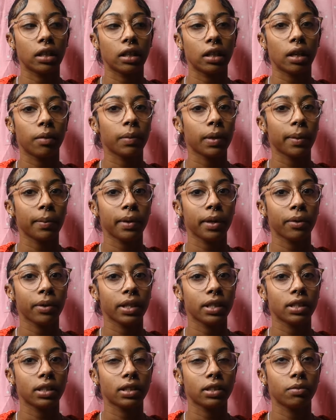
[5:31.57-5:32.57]
I'm not being
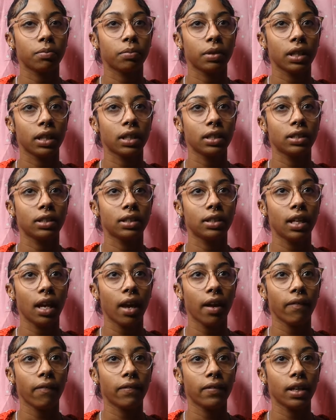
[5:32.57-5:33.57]
racist, but it's
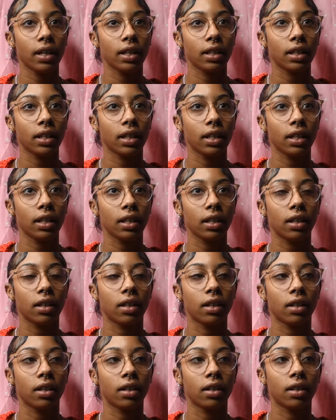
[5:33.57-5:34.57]
definitely
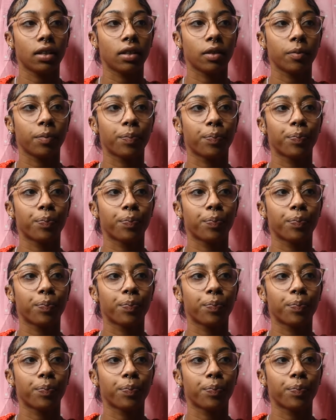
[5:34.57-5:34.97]
a